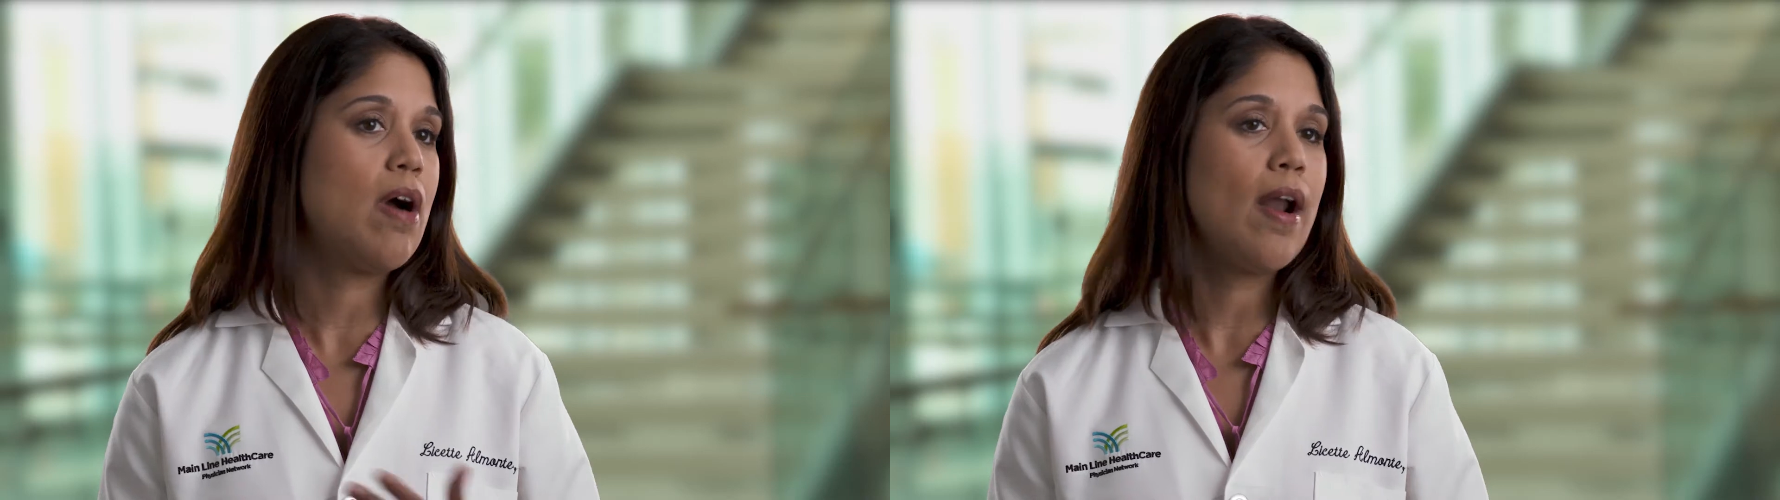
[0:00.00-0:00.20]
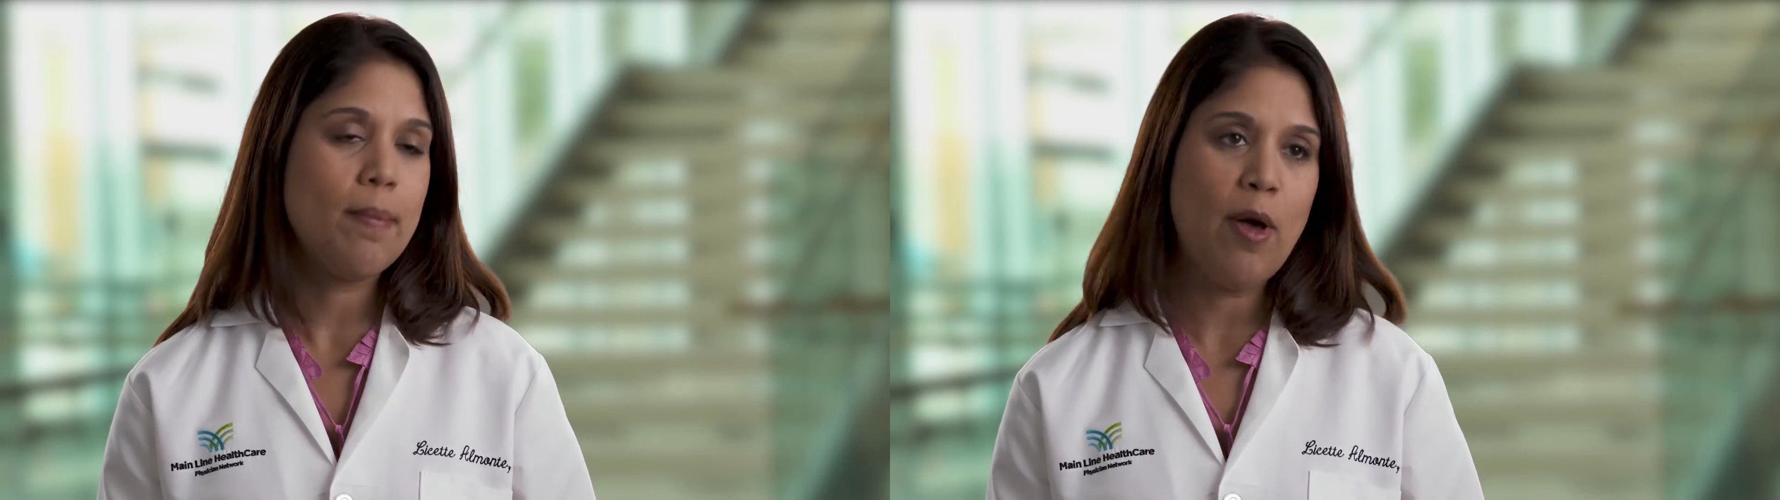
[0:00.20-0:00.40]

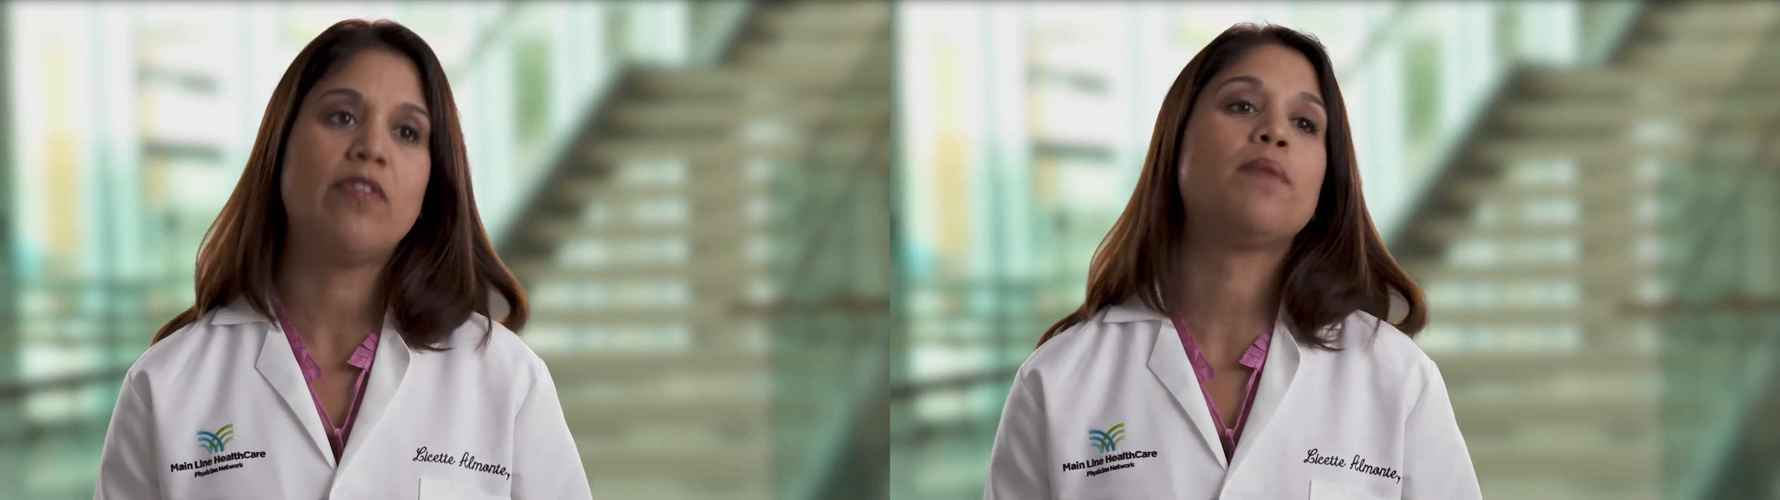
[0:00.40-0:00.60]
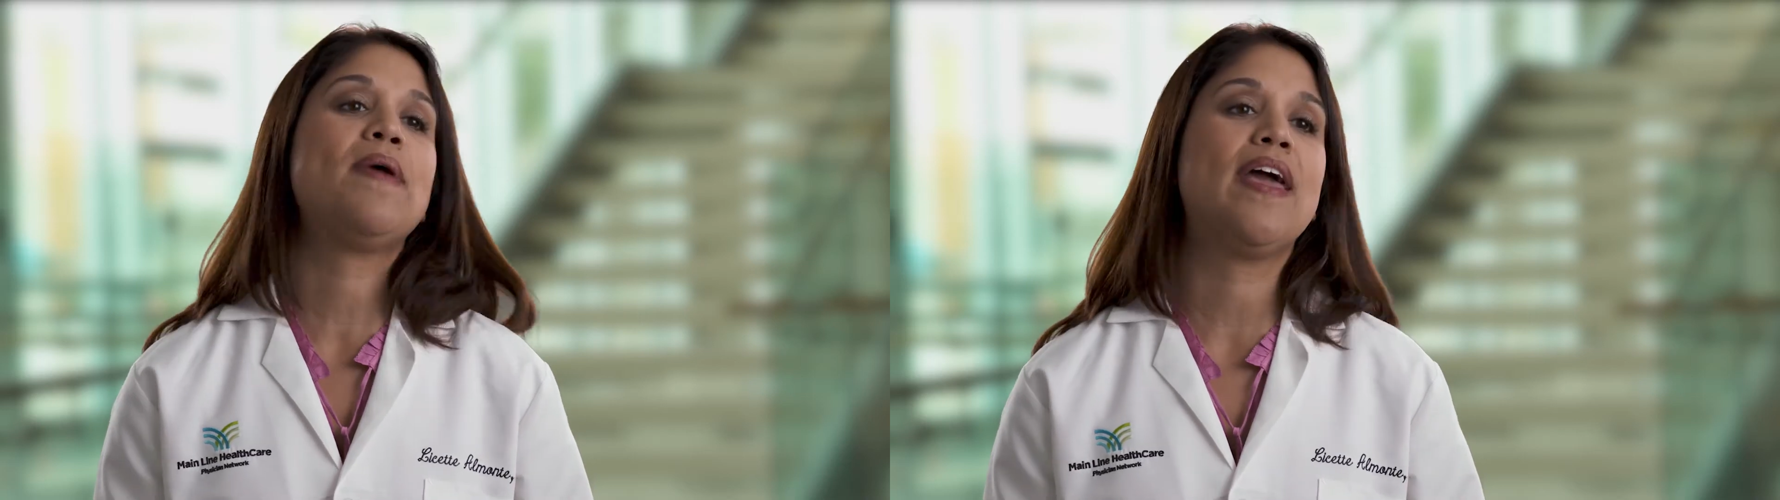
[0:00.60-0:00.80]
chronic
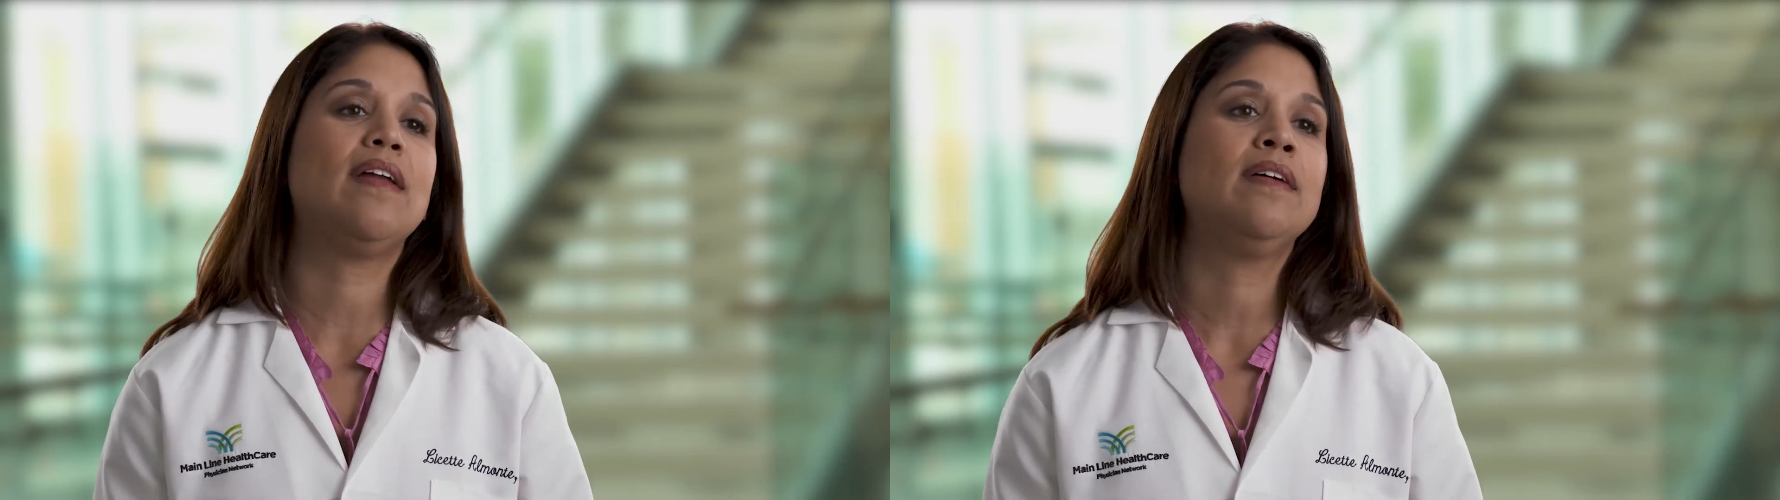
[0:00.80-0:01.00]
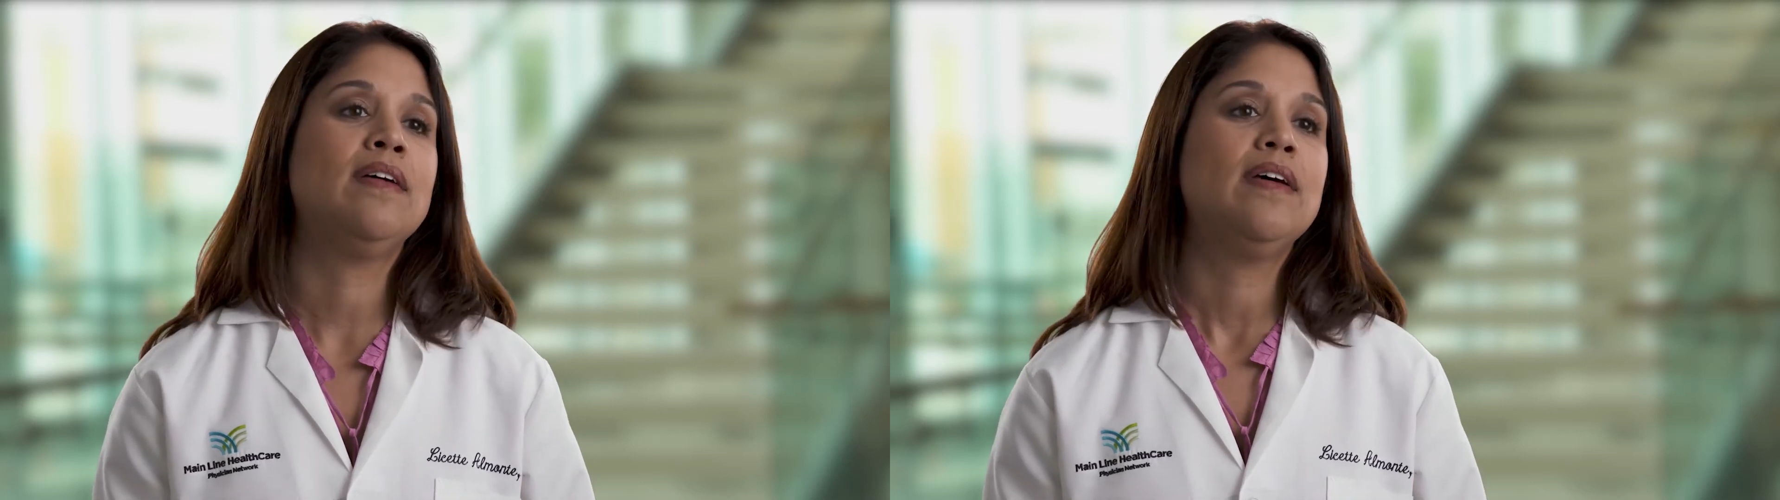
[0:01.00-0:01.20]
pelvic pain,